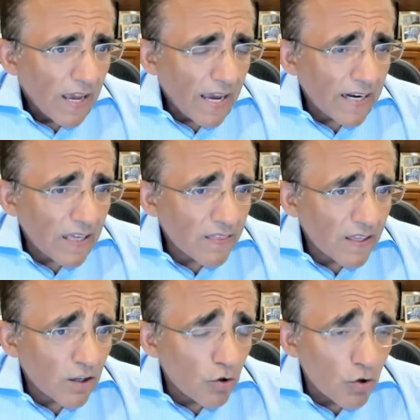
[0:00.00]
And I
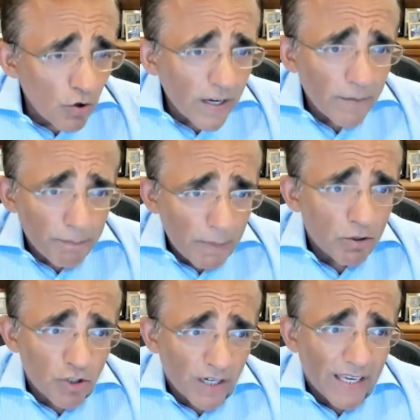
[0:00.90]
think you look at people
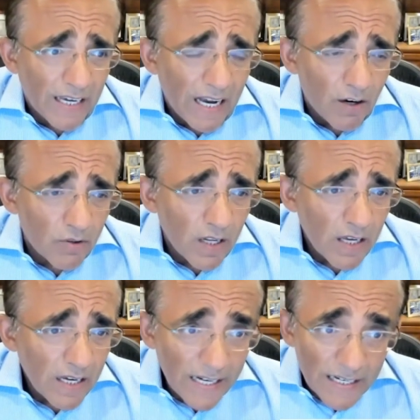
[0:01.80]
checking out,
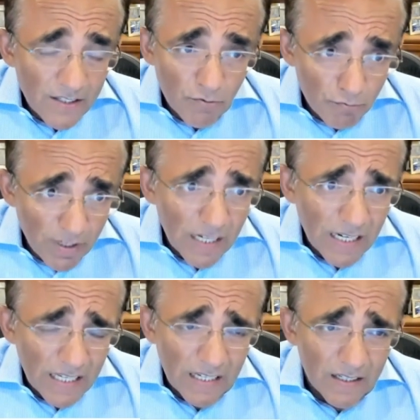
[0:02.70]
it is
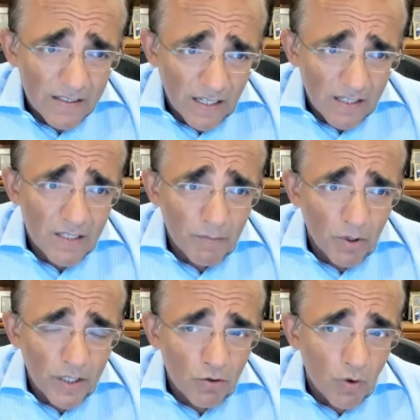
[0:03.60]
really a
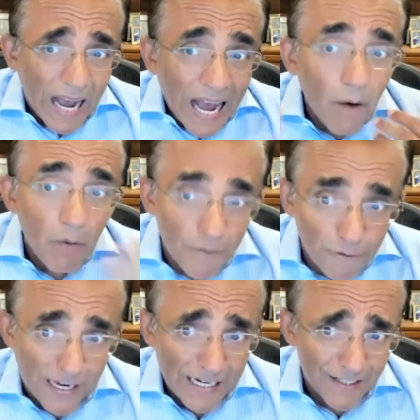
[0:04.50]
testimony to our
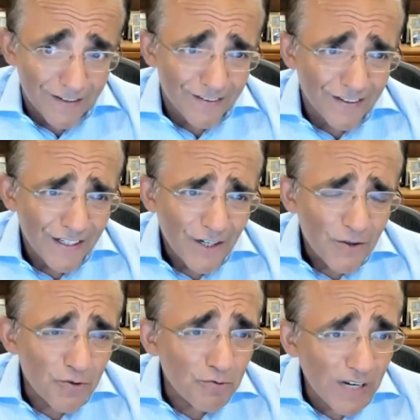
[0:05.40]
failure
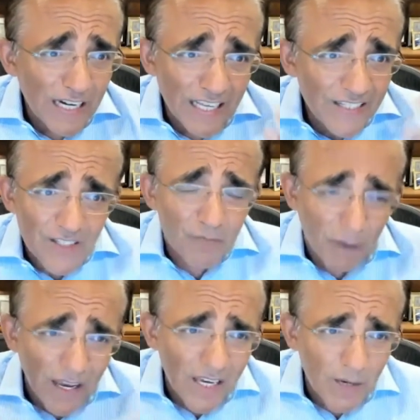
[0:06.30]
to really
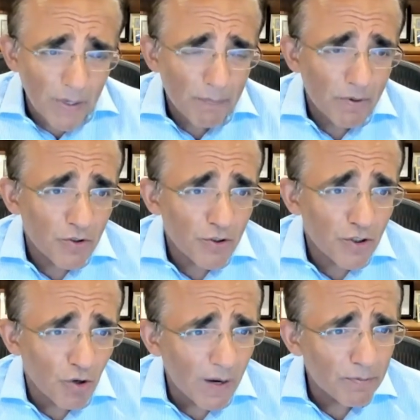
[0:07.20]
inspire people to
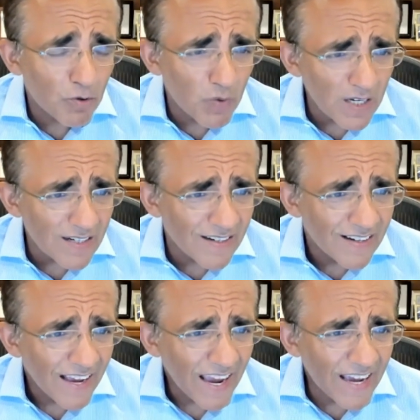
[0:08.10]
show up to work
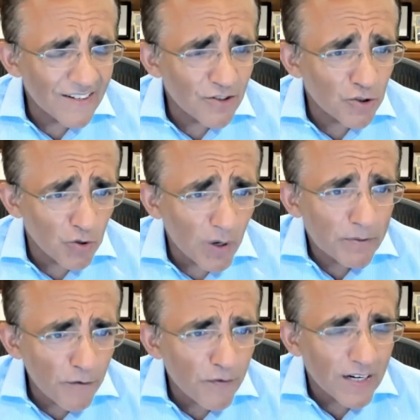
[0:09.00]
and show
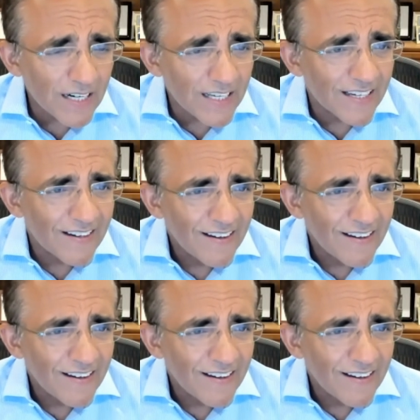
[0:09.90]
up differently.